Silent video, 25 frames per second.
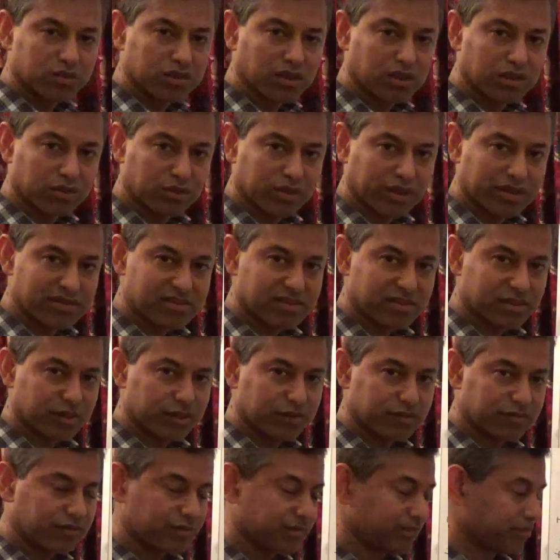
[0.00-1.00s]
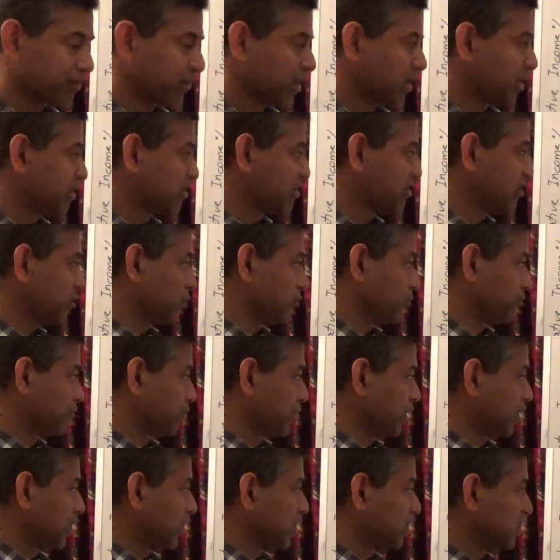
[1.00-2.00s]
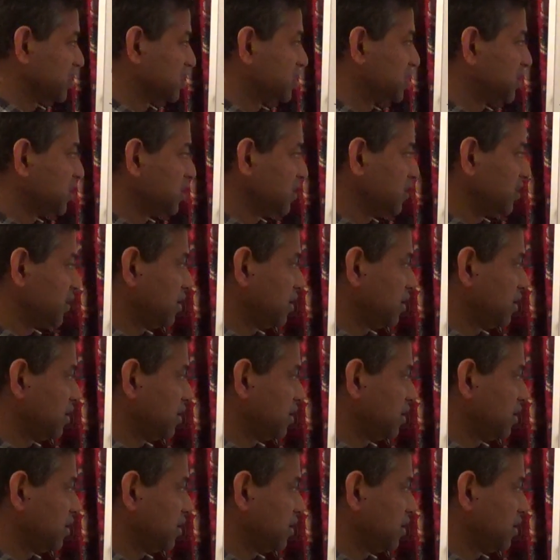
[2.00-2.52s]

the Lorenz curve. So the Gini